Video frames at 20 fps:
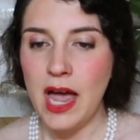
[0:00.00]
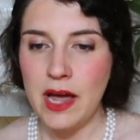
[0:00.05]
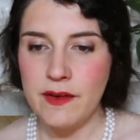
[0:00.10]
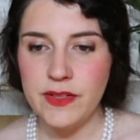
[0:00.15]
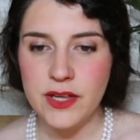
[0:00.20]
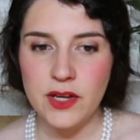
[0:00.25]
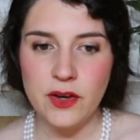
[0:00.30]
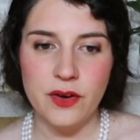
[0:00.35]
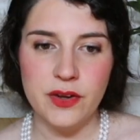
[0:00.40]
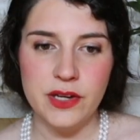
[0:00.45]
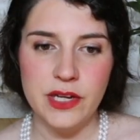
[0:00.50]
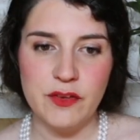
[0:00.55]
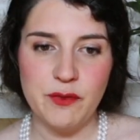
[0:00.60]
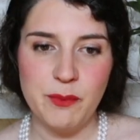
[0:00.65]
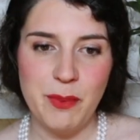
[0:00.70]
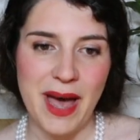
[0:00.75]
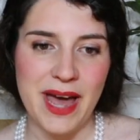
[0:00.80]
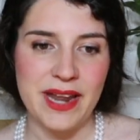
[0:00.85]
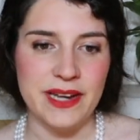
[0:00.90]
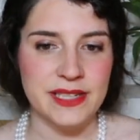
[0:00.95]
Have they got enough
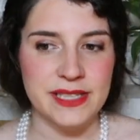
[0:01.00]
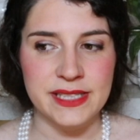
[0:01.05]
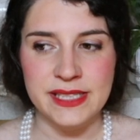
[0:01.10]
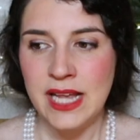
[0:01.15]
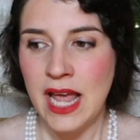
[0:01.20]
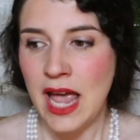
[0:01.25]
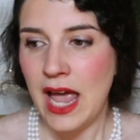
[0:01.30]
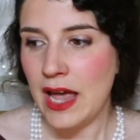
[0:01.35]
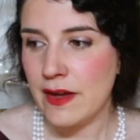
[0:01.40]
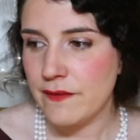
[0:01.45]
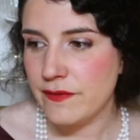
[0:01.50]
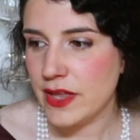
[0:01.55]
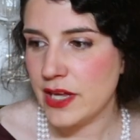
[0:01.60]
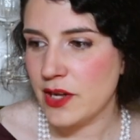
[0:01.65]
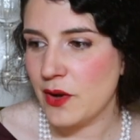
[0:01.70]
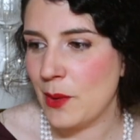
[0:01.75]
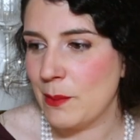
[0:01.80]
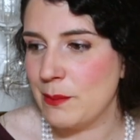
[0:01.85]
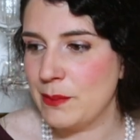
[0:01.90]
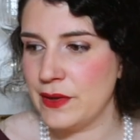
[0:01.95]
pants? Have they
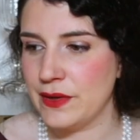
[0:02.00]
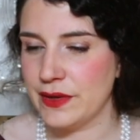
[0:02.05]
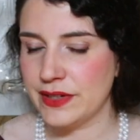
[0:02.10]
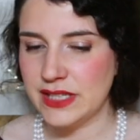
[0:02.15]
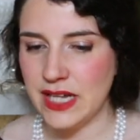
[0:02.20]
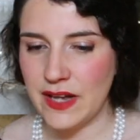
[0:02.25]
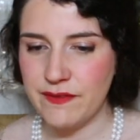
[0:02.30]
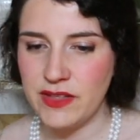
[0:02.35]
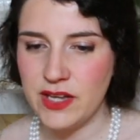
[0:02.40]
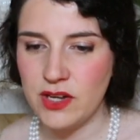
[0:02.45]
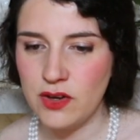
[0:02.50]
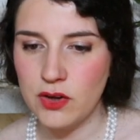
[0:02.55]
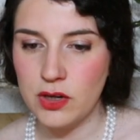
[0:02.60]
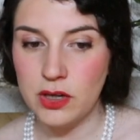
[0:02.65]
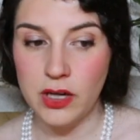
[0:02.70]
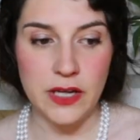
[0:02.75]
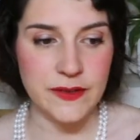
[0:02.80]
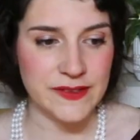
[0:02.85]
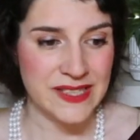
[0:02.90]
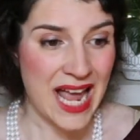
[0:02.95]
got books? Have they got
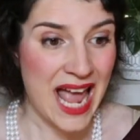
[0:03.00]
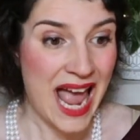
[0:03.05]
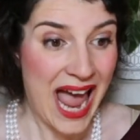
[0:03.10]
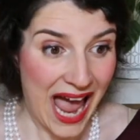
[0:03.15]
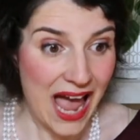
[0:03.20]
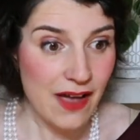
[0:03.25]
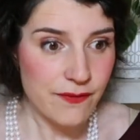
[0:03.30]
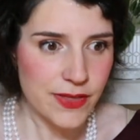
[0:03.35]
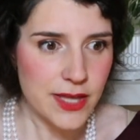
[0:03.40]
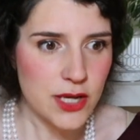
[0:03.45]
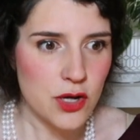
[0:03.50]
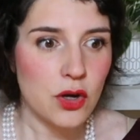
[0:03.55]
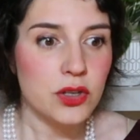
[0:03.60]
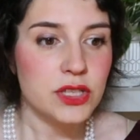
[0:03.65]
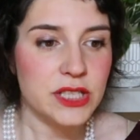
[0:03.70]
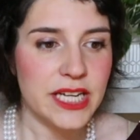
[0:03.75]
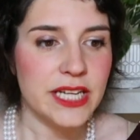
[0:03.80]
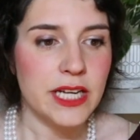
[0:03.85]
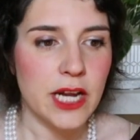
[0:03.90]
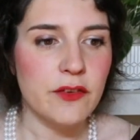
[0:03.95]
clothes? Have they
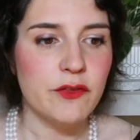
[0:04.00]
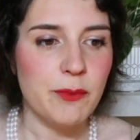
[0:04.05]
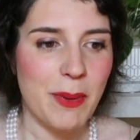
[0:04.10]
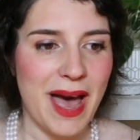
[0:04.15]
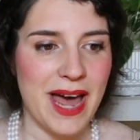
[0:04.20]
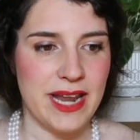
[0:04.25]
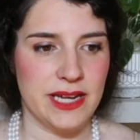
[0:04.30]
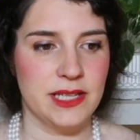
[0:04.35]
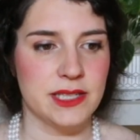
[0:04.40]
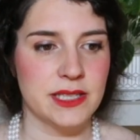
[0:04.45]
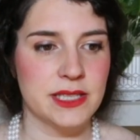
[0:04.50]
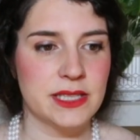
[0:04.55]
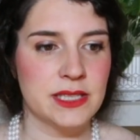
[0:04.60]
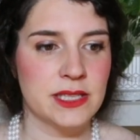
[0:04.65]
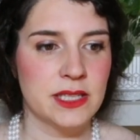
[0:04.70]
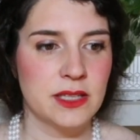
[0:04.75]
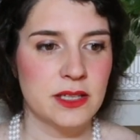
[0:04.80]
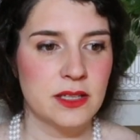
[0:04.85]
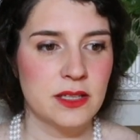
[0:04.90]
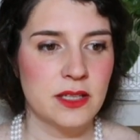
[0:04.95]
got enough
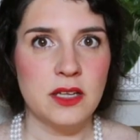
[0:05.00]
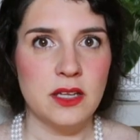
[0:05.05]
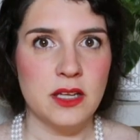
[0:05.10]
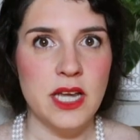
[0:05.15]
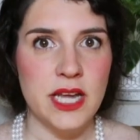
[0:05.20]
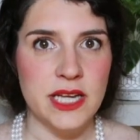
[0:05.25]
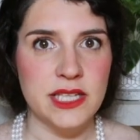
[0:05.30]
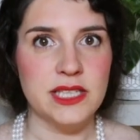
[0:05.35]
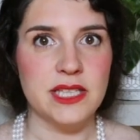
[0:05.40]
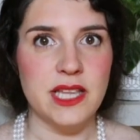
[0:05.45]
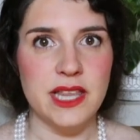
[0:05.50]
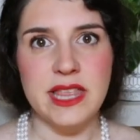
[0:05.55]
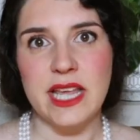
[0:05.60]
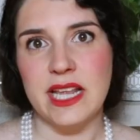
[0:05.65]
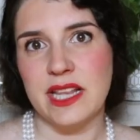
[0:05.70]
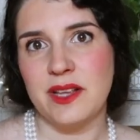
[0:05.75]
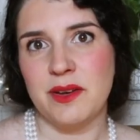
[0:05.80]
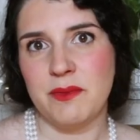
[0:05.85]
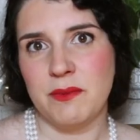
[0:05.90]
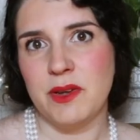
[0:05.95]
pants? It's the
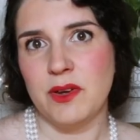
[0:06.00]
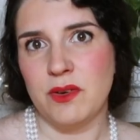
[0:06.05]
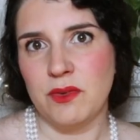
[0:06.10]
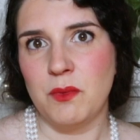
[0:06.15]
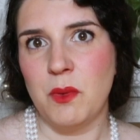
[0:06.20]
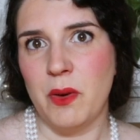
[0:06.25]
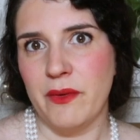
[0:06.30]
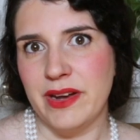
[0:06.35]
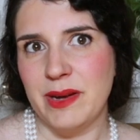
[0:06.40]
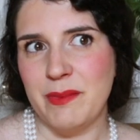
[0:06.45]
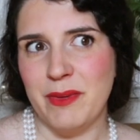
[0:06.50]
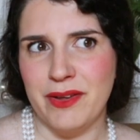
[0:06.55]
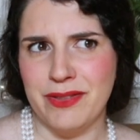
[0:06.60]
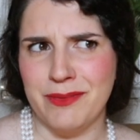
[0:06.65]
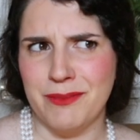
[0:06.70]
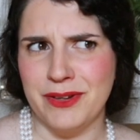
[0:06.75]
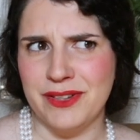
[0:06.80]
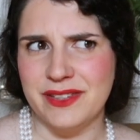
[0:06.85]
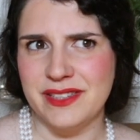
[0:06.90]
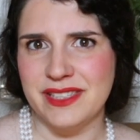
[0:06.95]
thing that we all worry about
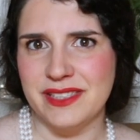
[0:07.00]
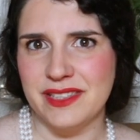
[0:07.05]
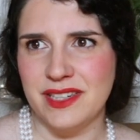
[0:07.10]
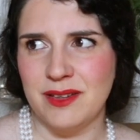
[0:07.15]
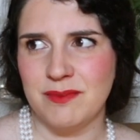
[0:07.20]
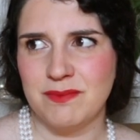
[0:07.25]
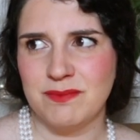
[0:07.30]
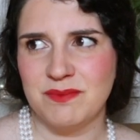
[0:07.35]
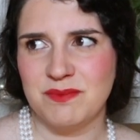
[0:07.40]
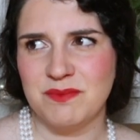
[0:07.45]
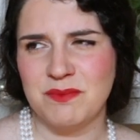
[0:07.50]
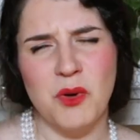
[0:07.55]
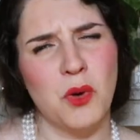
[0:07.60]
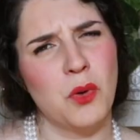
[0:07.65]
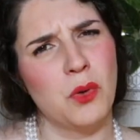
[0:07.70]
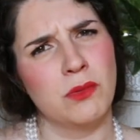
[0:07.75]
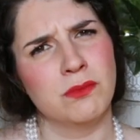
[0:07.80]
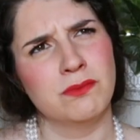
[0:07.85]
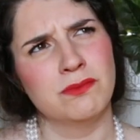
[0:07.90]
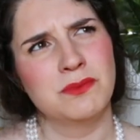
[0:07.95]
the most, isn't it?
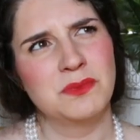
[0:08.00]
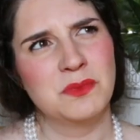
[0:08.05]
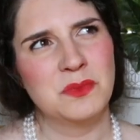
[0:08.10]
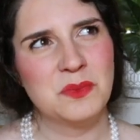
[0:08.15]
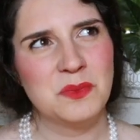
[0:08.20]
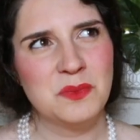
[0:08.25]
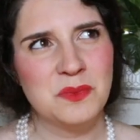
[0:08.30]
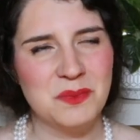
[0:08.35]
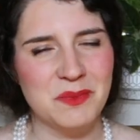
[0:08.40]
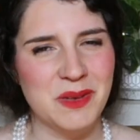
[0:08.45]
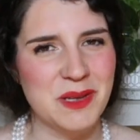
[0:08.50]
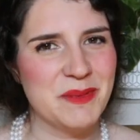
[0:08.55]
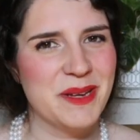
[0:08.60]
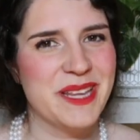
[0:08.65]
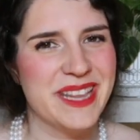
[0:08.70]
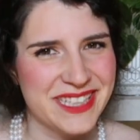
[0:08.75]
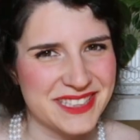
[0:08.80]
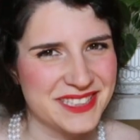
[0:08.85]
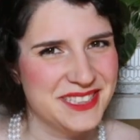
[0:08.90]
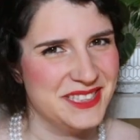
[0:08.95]
Or maybe
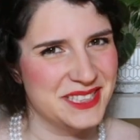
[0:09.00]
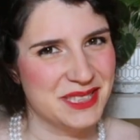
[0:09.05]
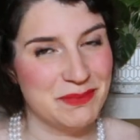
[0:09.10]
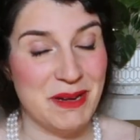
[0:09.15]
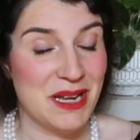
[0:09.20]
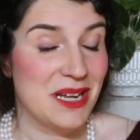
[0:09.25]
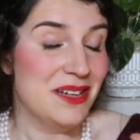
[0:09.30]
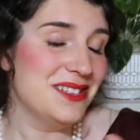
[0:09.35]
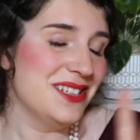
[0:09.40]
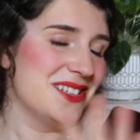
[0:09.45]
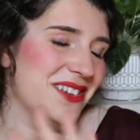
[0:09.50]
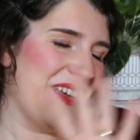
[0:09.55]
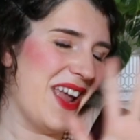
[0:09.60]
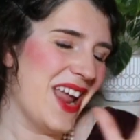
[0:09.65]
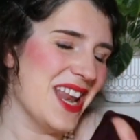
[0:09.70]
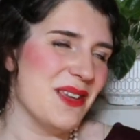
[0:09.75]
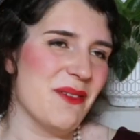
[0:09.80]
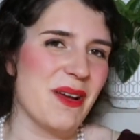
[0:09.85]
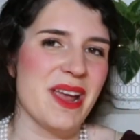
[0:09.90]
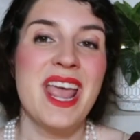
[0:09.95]
that's just me, I don't know,
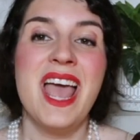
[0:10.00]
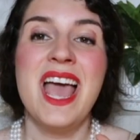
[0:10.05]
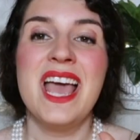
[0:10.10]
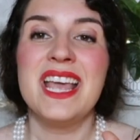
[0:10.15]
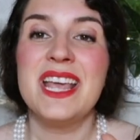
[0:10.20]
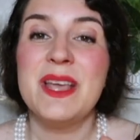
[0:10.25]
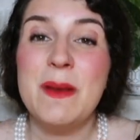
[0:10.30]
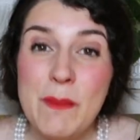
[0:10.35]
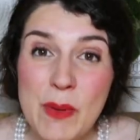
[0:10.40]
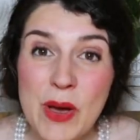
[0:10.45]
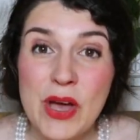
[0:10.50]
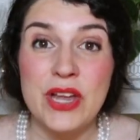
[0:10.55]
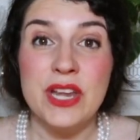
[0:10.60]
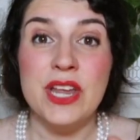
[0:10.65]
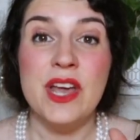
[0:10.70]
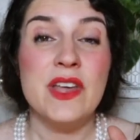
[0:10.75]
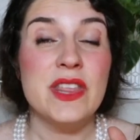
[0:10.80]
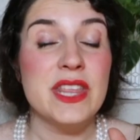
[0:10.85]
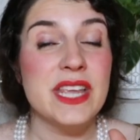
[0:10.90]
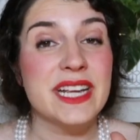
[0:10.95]
anyway.
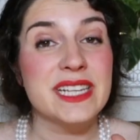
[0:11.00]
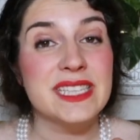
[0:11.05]
But the